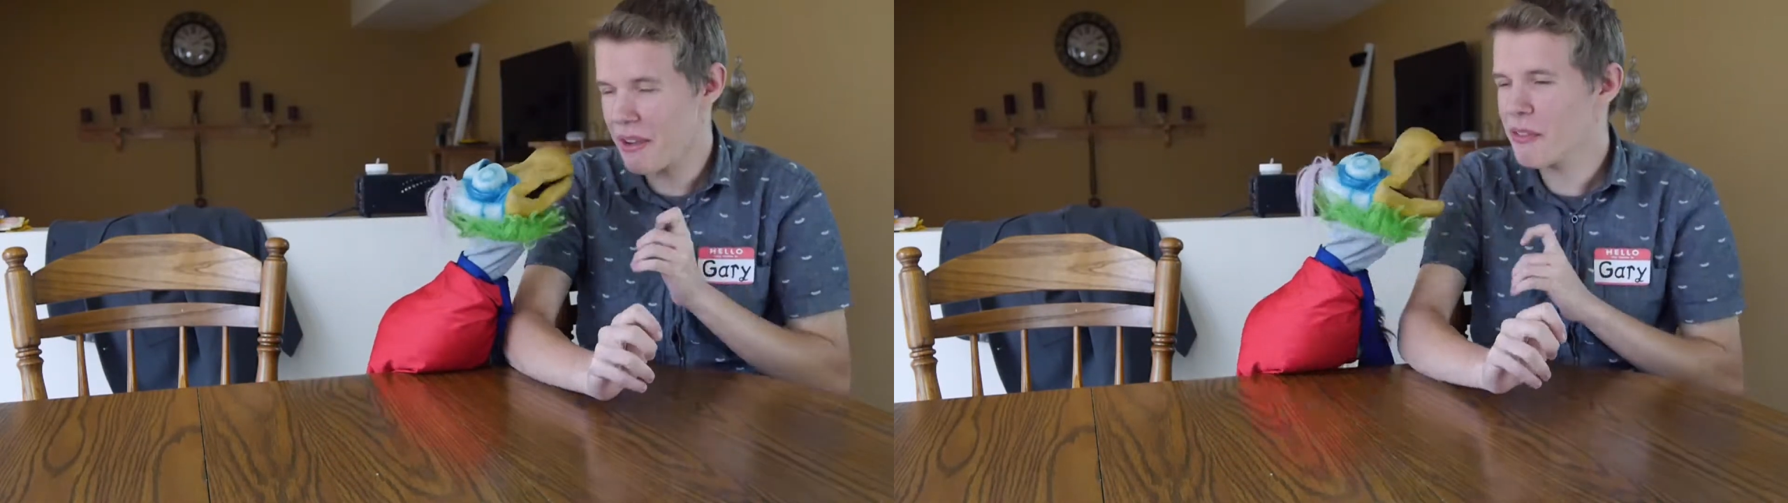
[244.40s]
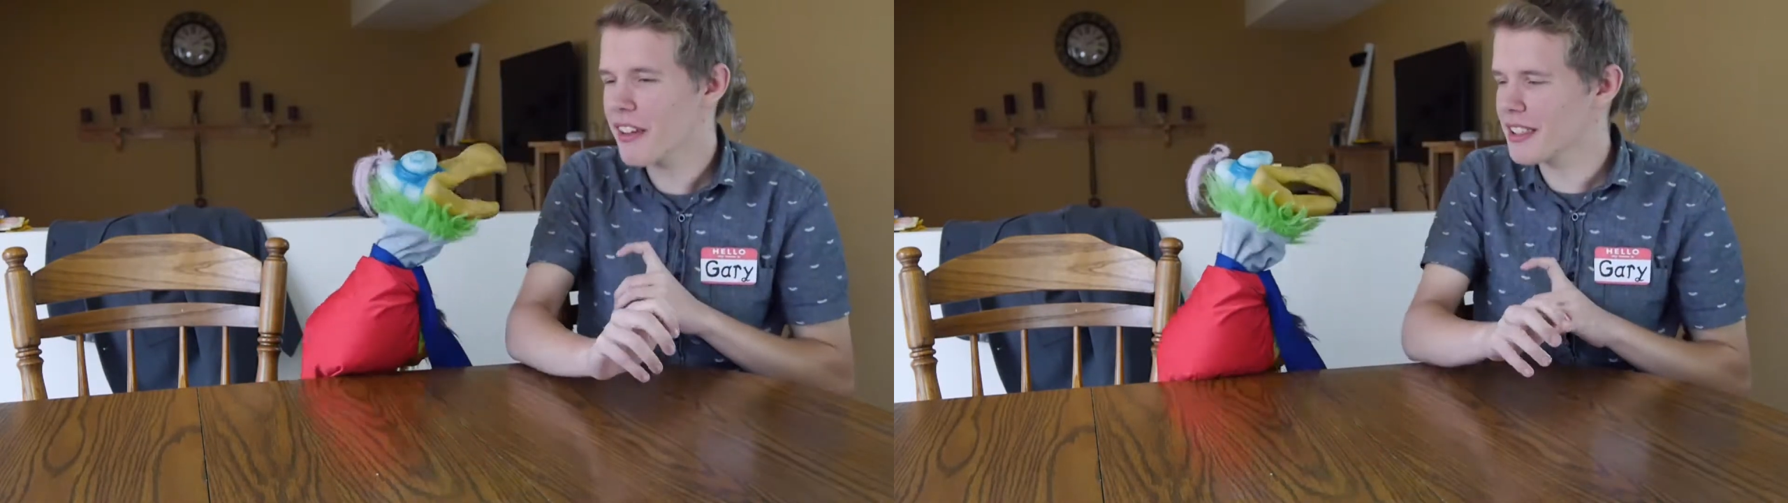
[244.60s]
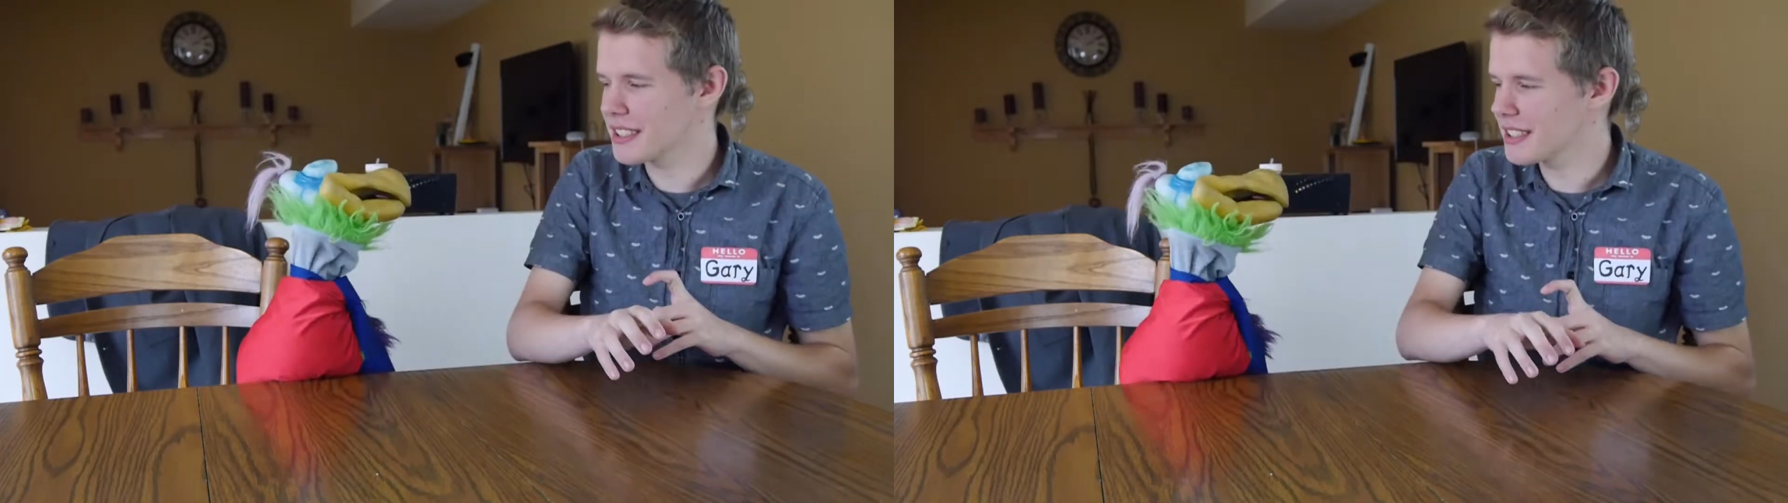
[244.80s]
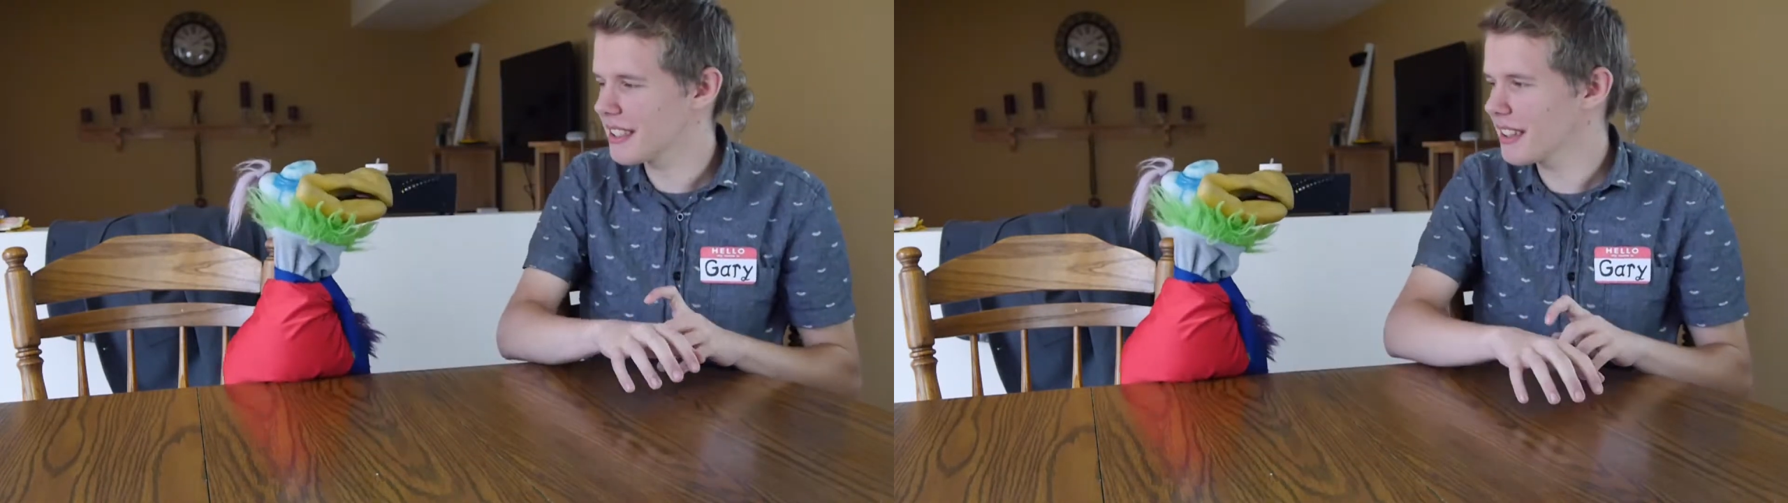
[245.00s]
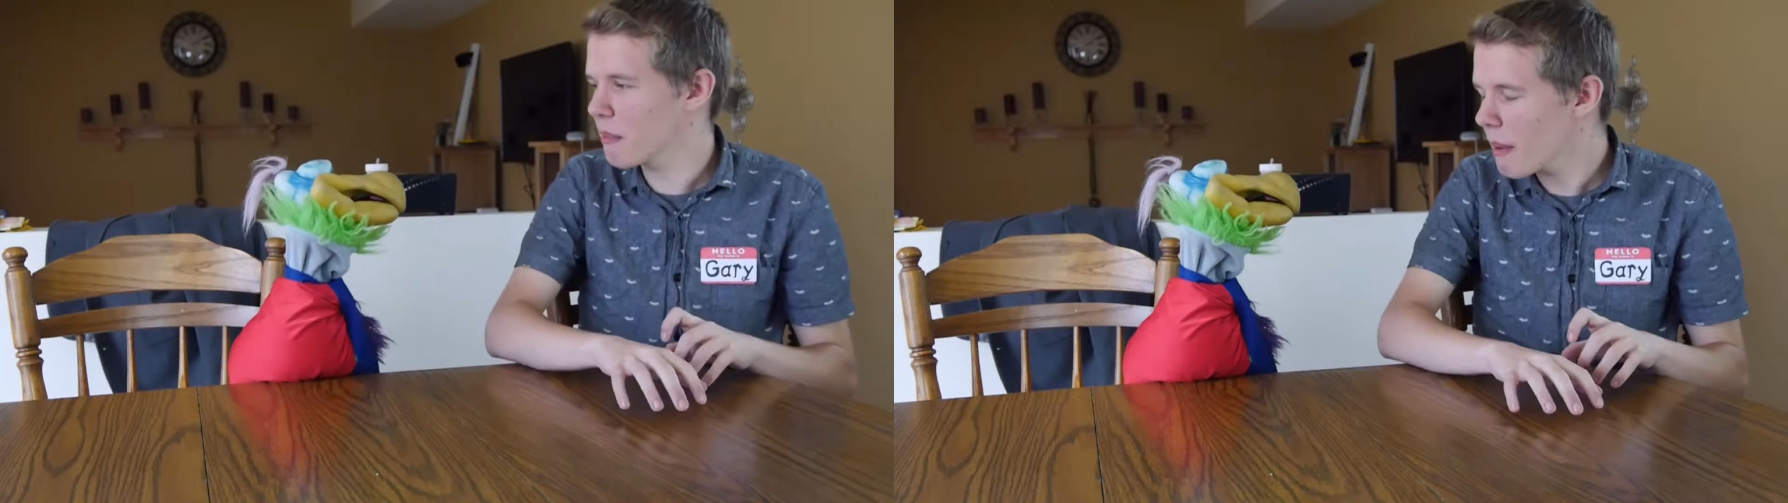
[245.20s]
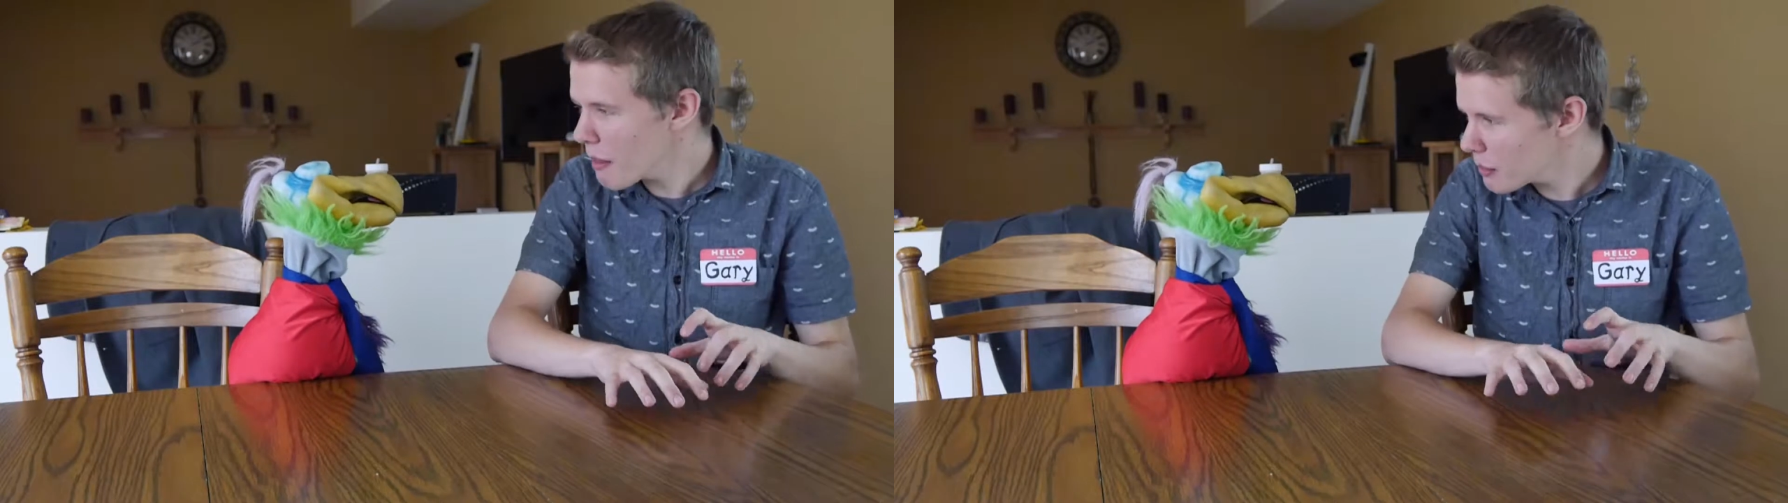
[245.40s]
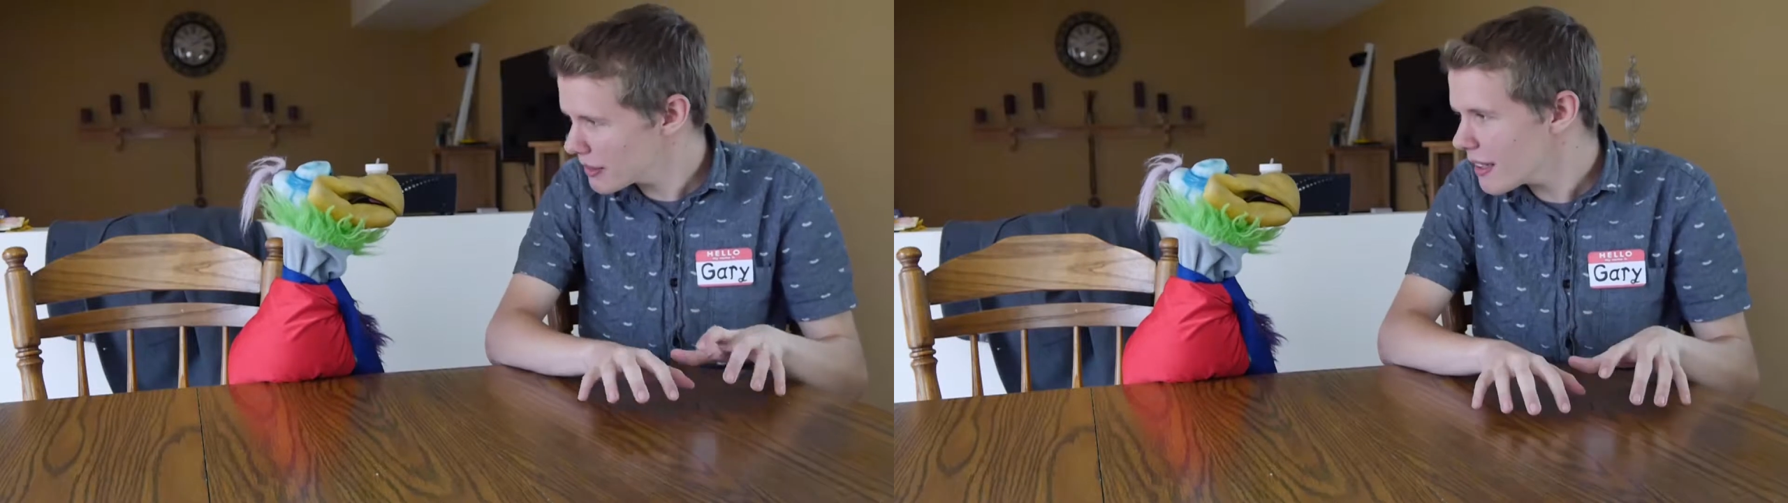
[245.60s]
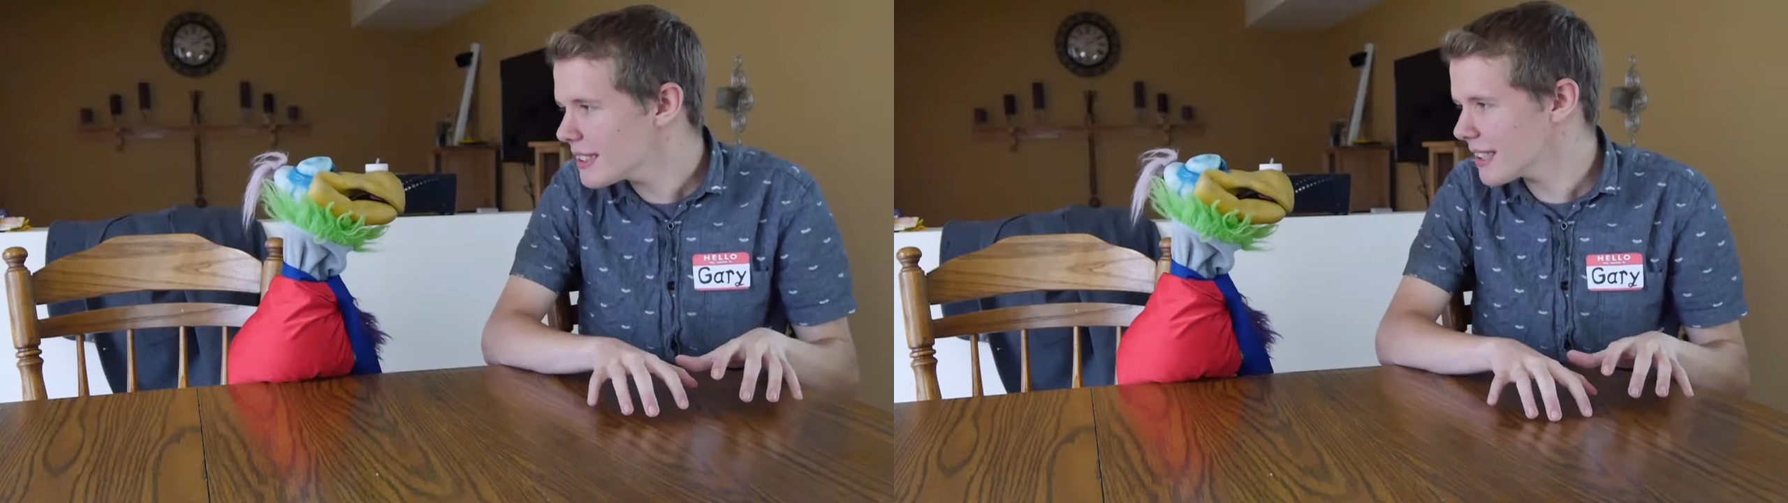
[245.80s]
Okay, Feathers, the Bible
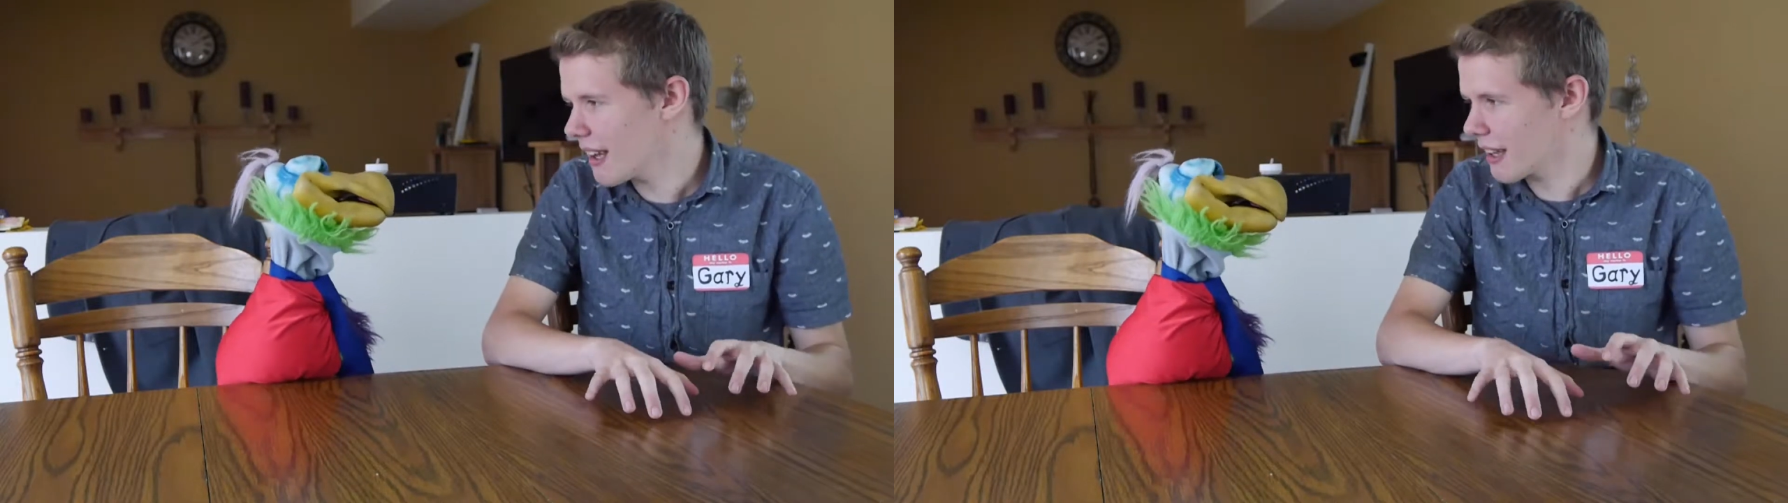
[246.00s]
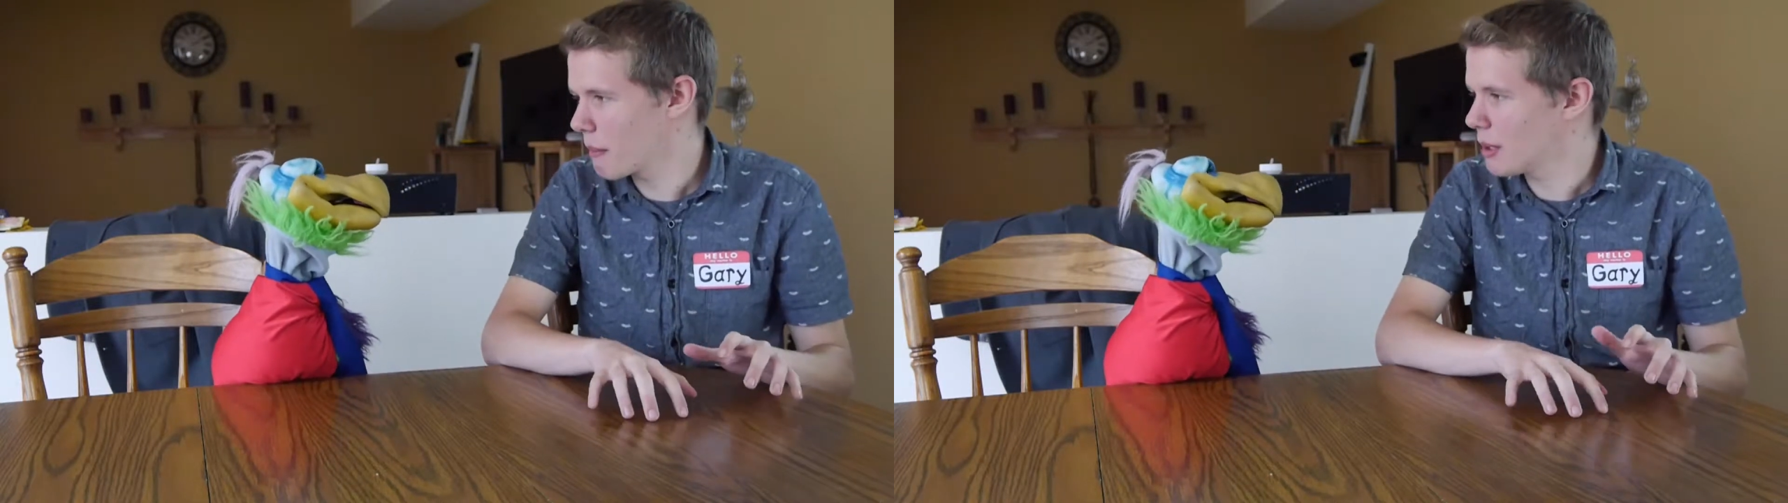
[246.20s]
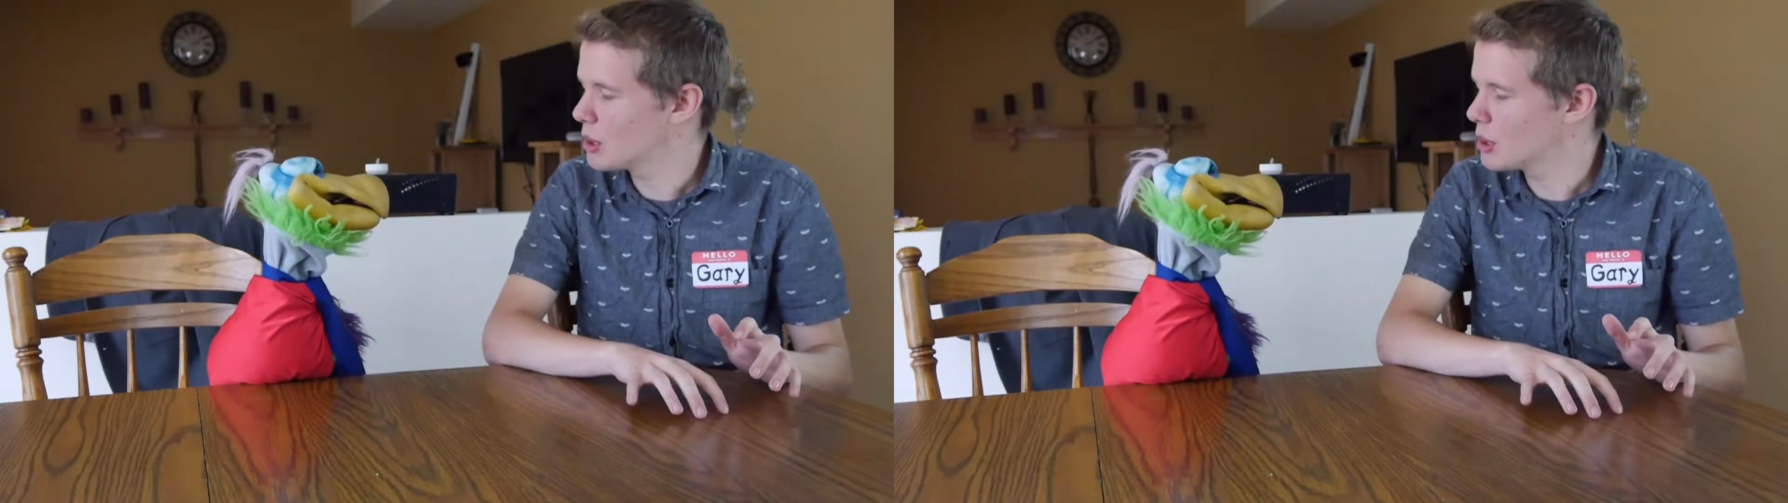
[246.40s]
does talk about